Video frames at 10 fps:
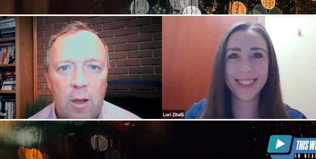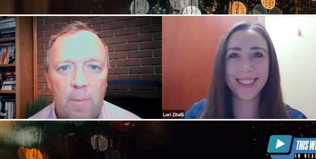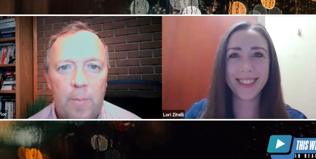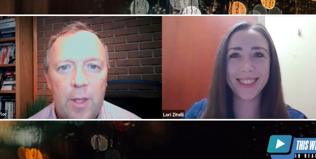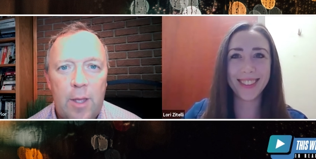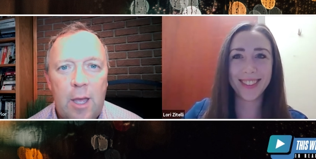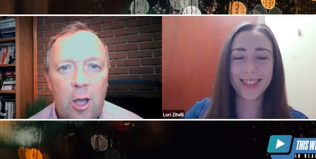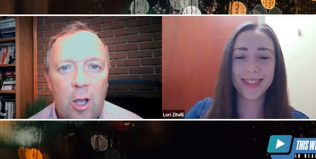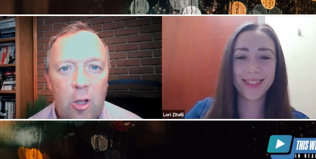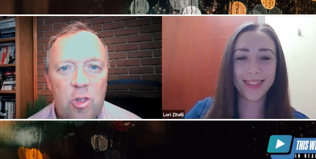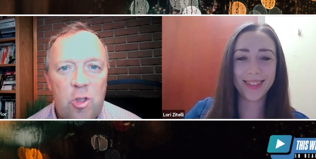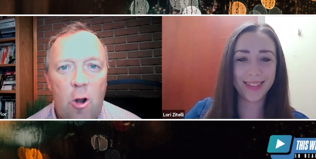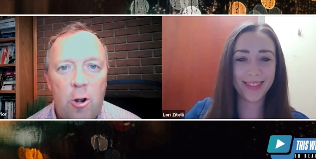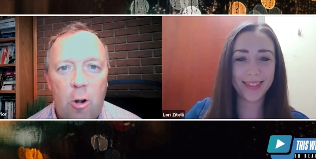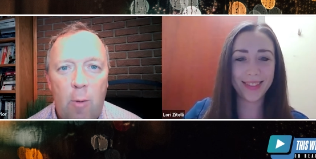Speaker 1: um, a good starter
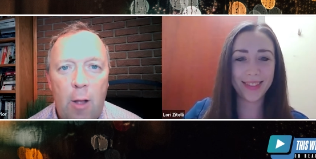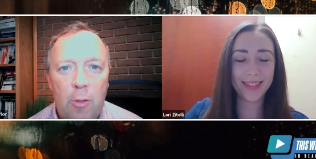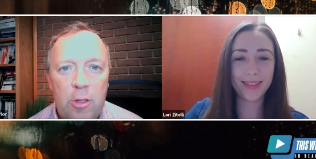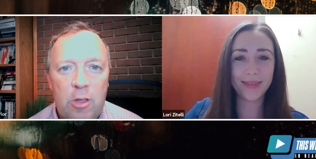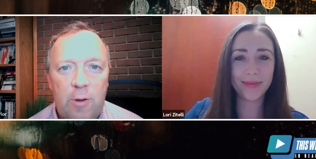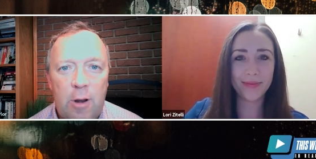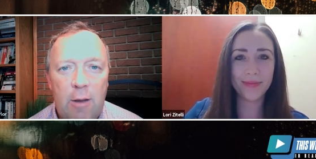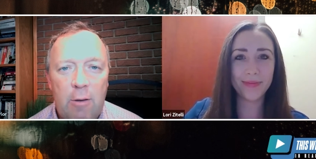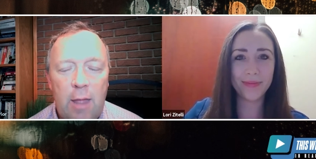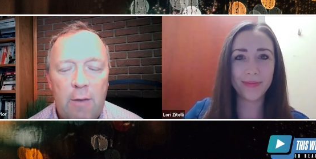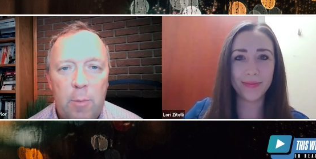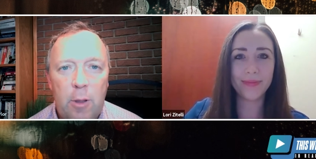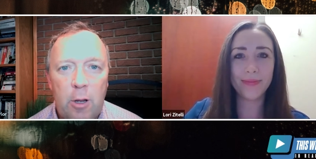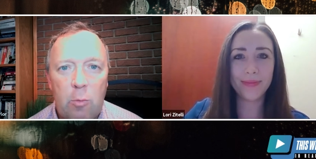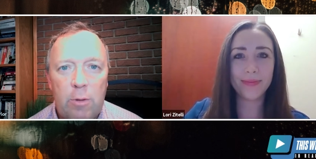around this. If you're not that
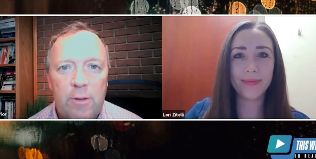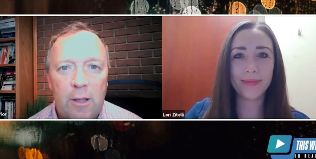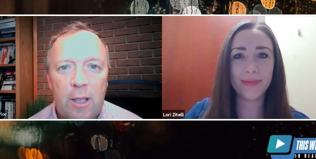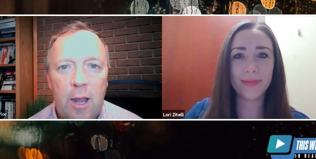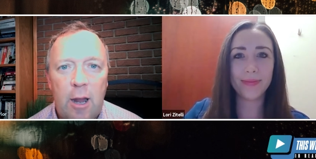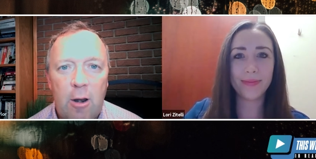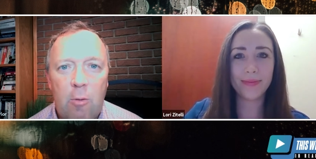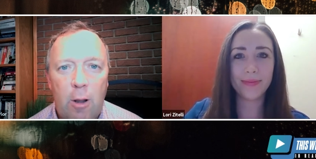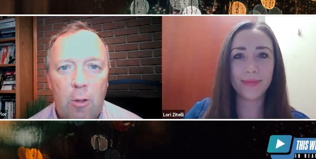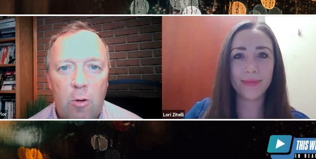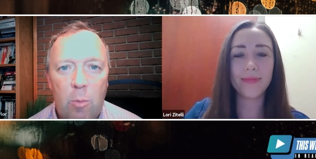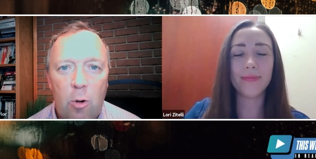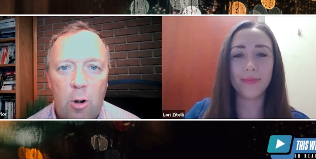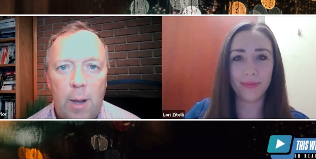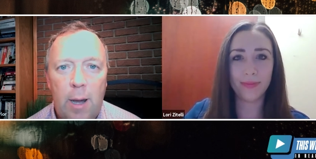familiar with telecare or want to learn more
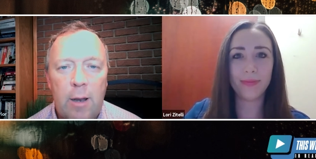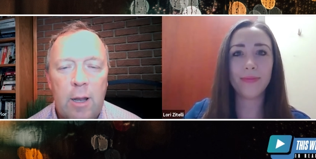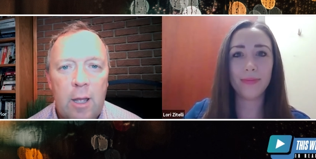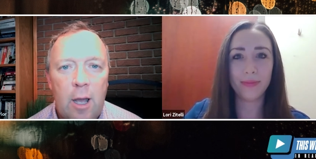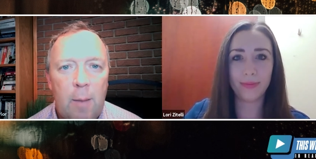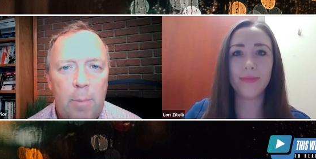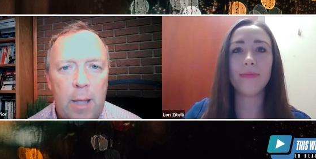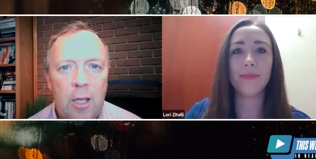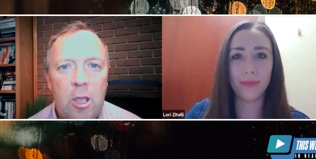about it, I'm kind of